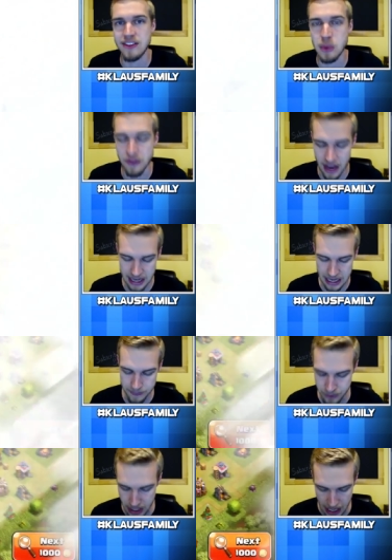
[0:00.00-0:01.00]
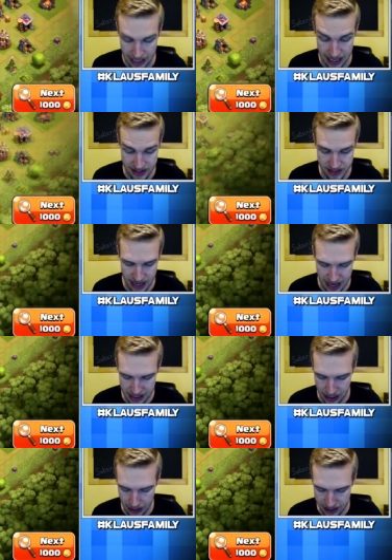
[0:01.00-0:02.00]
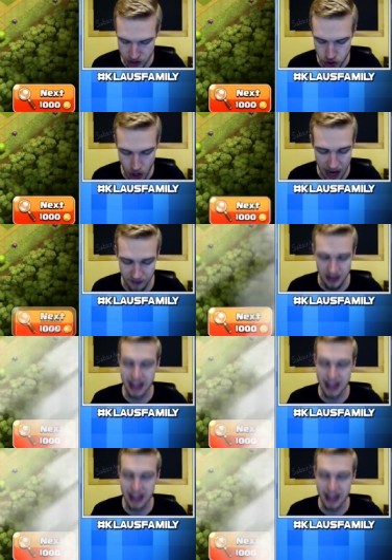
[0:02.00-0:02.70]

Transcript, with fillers: to have to be fine again, I guess. And let's try to